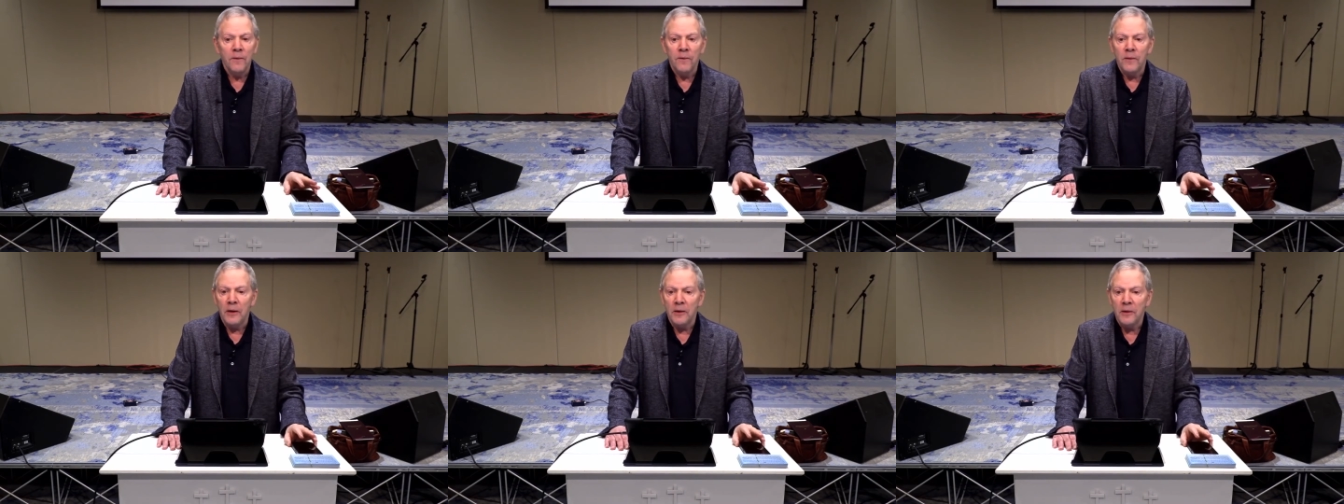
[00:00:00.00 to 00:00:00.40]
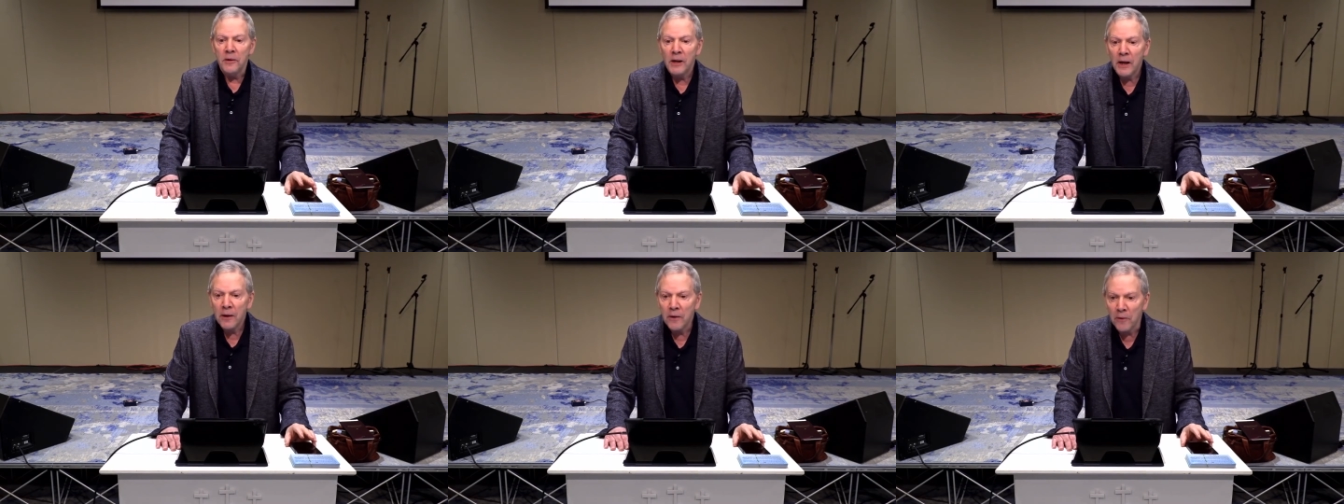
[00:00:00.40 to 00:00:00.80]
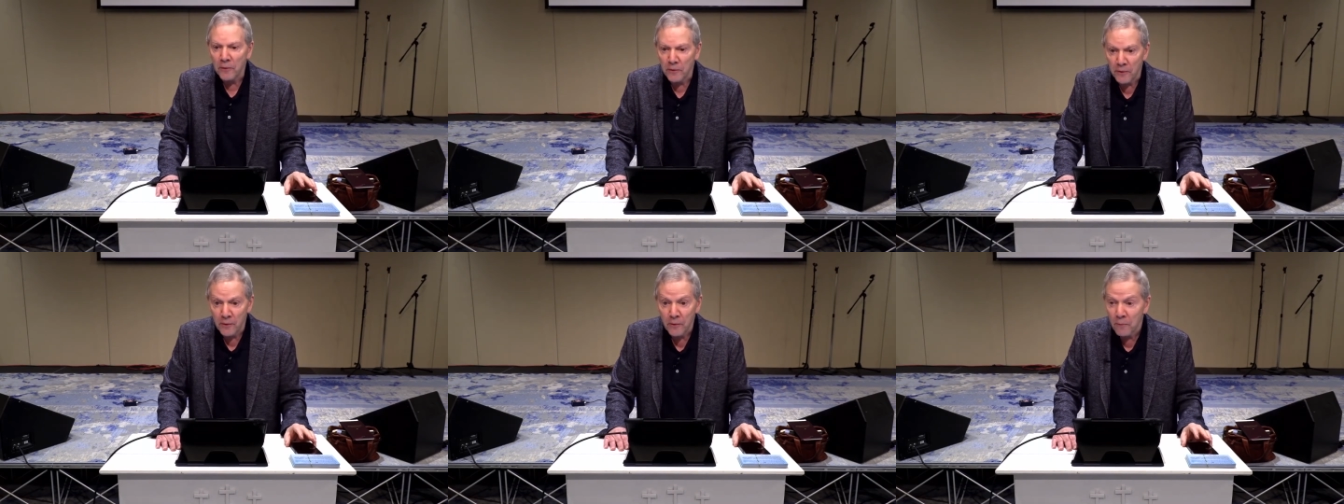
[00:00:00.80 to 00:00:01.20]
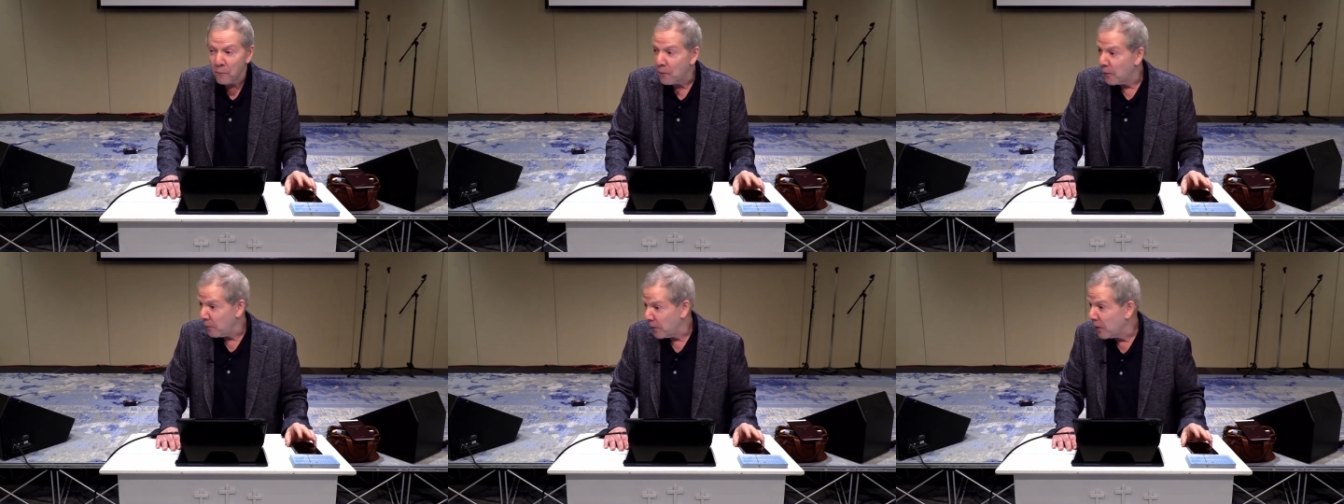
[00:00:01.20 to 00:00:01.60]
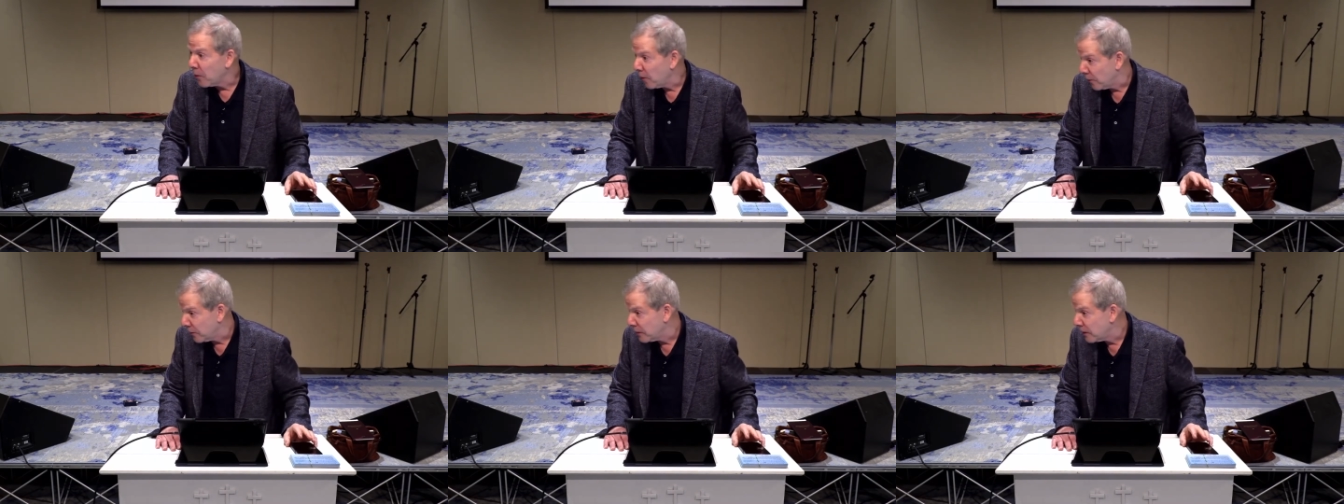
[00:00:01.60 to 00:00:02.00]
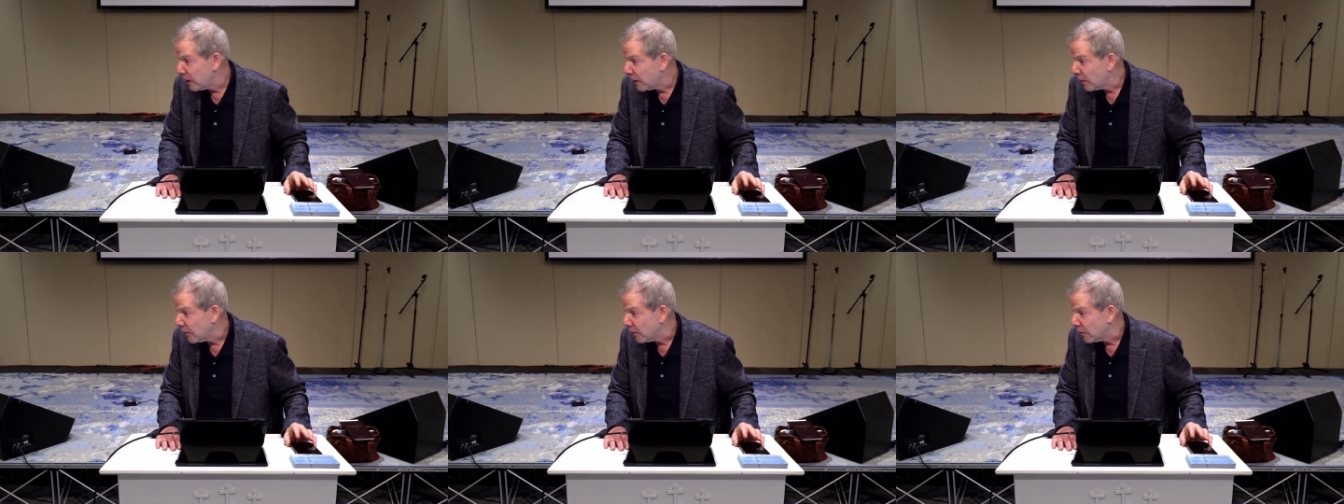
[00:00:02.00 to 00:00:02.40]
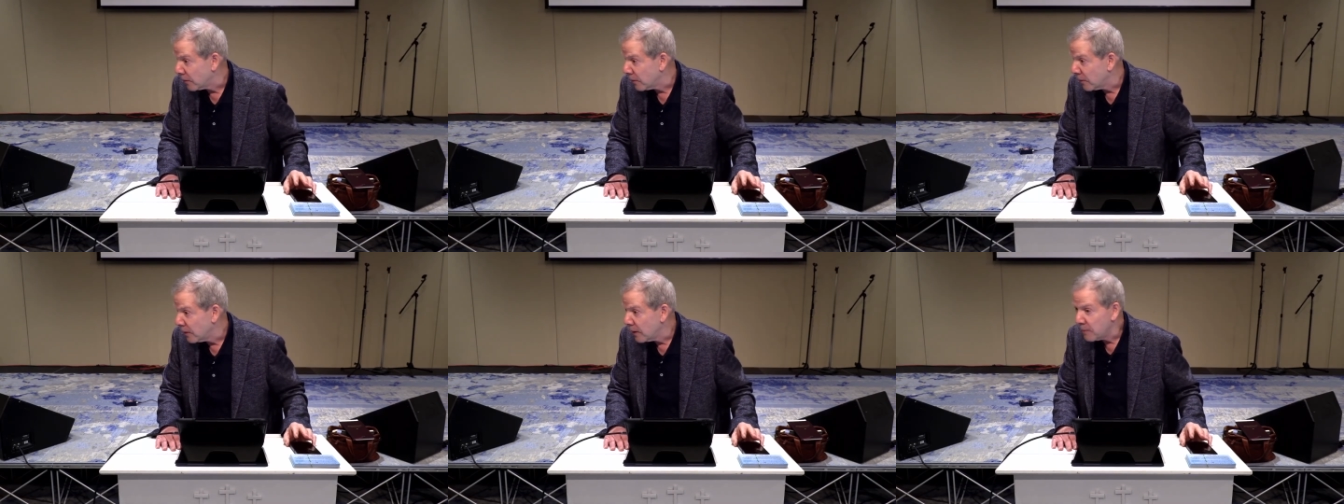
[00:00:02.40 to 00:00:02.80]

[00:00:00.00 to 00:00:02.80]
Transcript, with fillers: the secular, what we call secular,